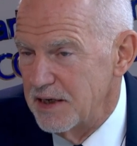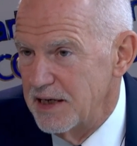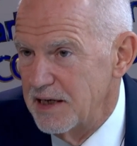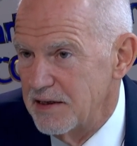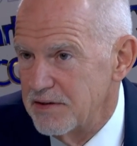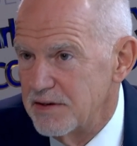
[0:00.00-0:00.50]

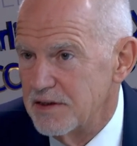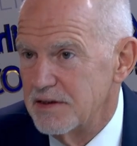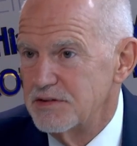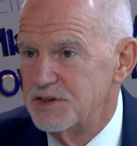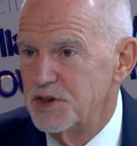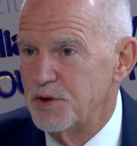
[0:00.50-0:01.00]
and uh,
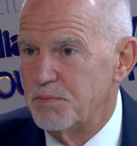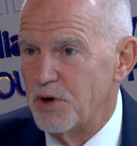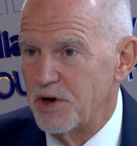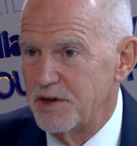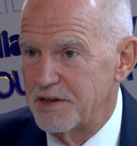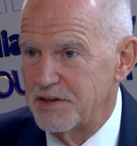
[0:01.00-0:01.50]

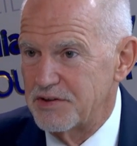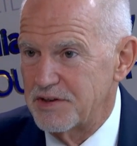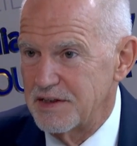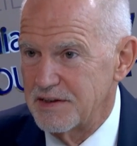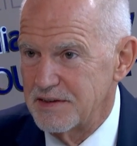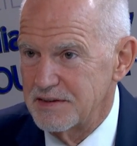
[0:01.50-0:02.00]
geopolitics
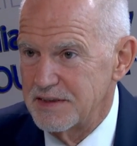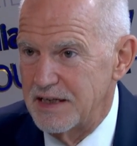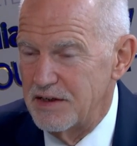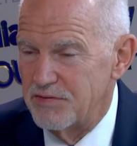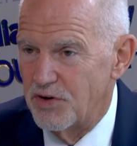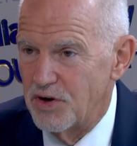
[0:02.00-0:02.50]
can get
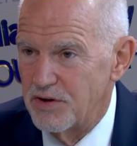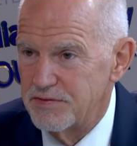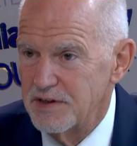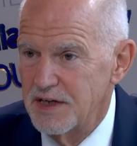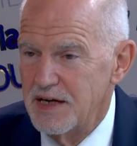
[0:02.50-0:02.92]
involved,